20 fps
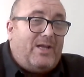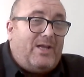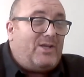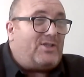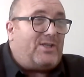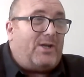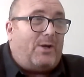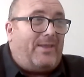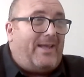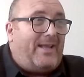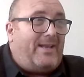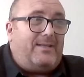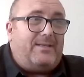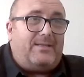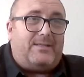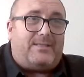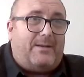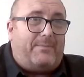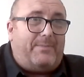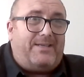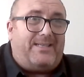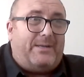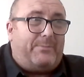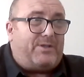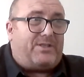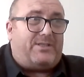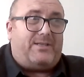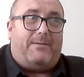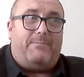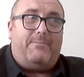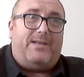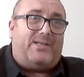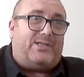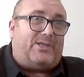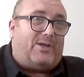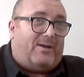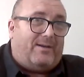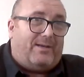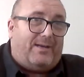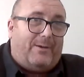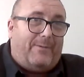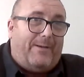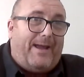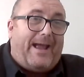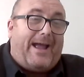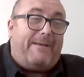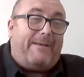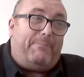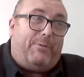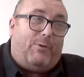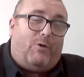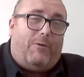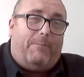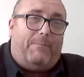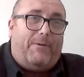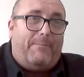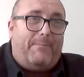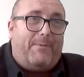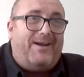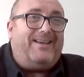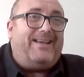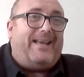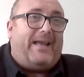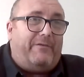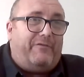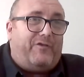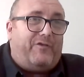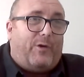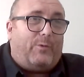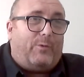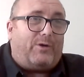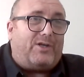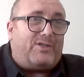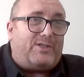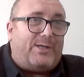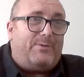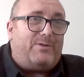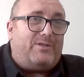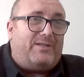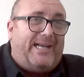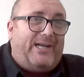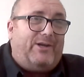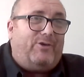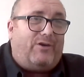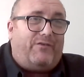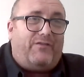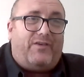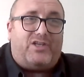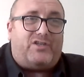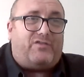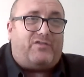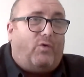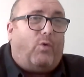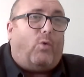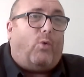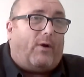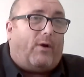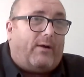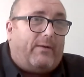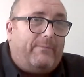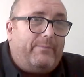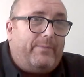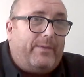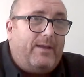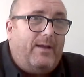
So then somebody said, well, somebody's got to do it. And Paul put my name forward because I was leader of us 4.